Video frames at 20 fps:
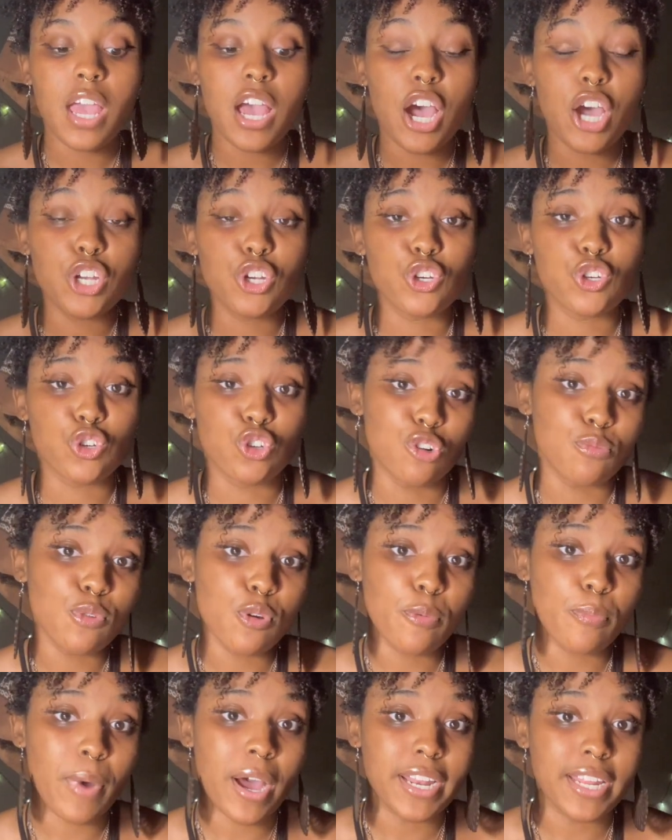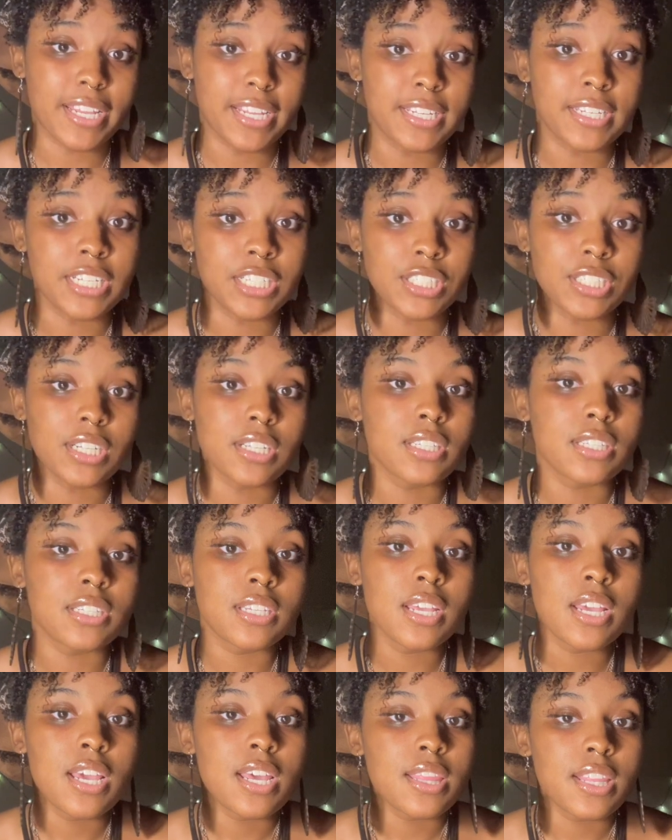Under normal body conditions,
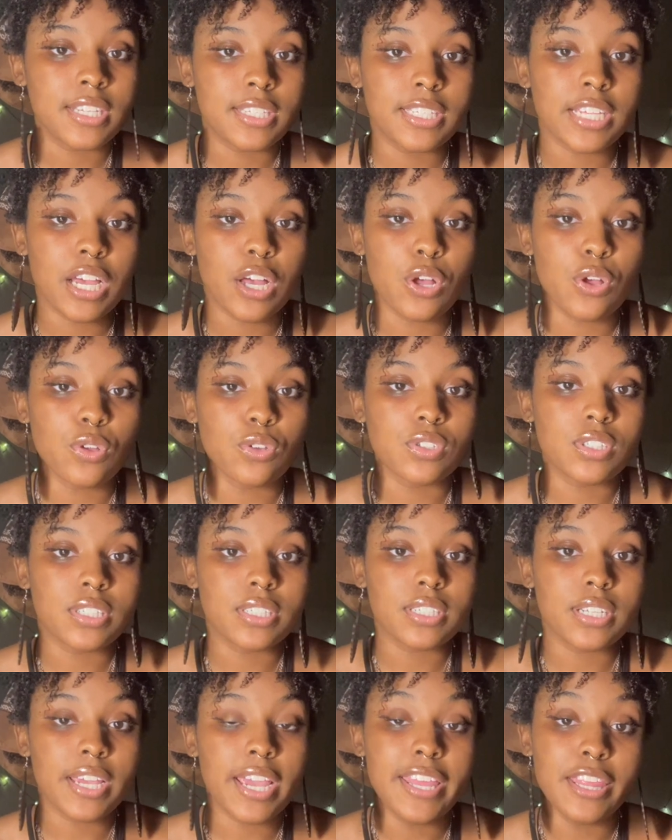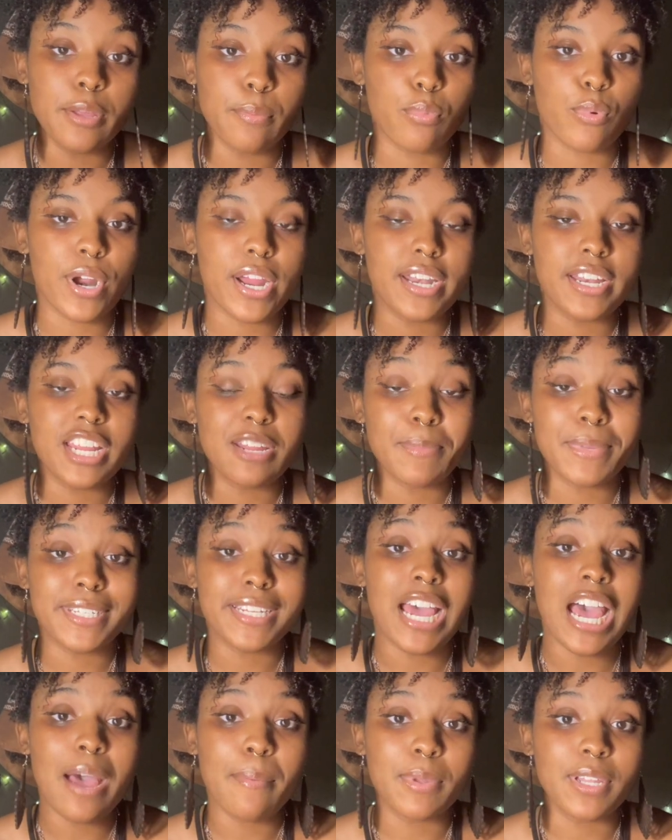the cells in the brain can
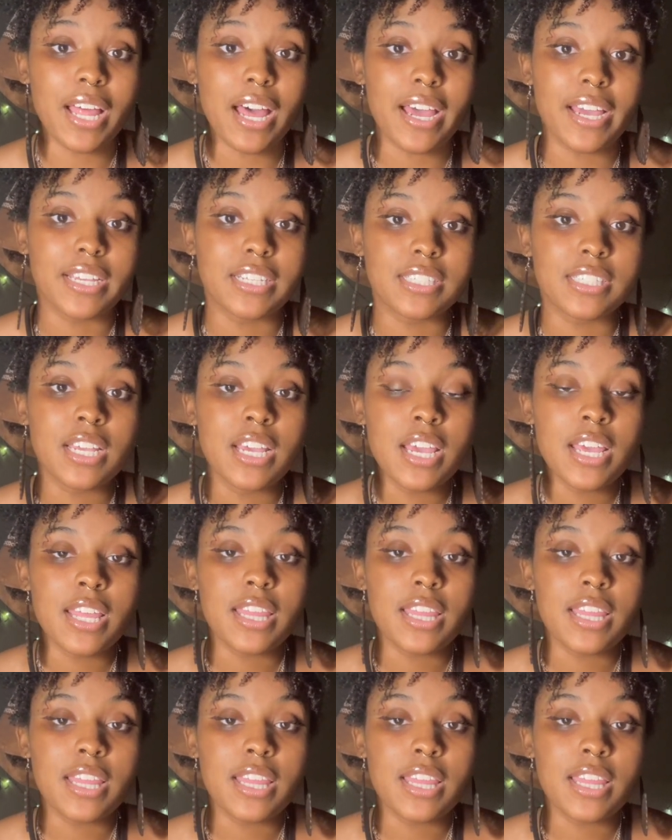metabolize